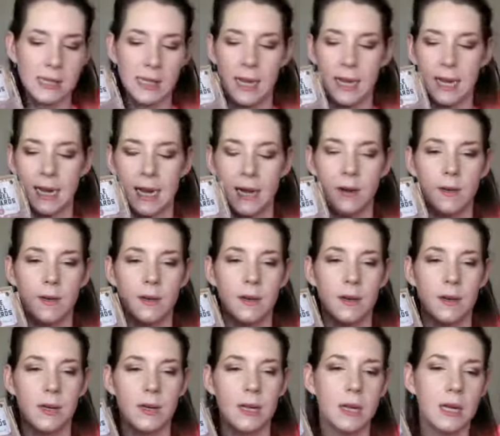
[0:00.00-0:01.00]
slide out.
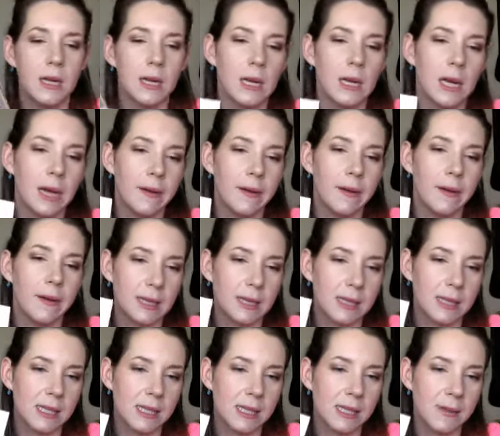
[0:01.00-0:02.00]
We get
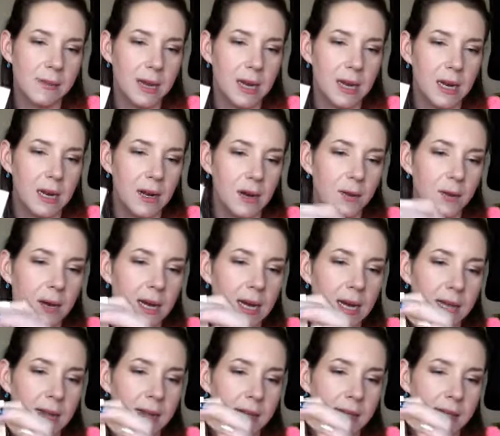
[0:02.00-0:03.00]
tomato
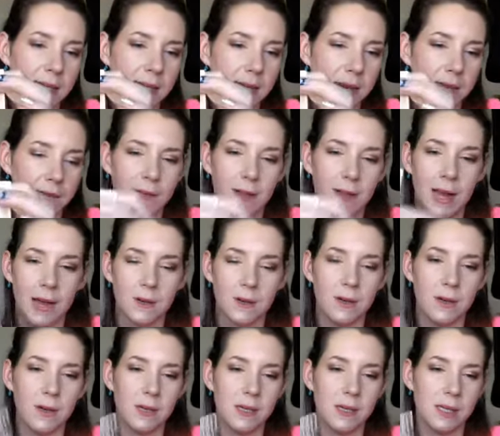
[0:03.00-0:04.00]
and then
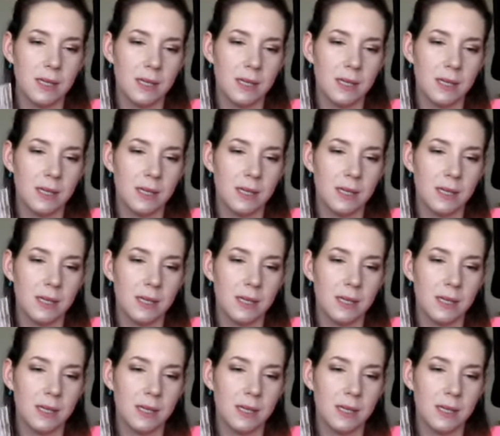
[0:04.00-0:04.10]
sunflowers.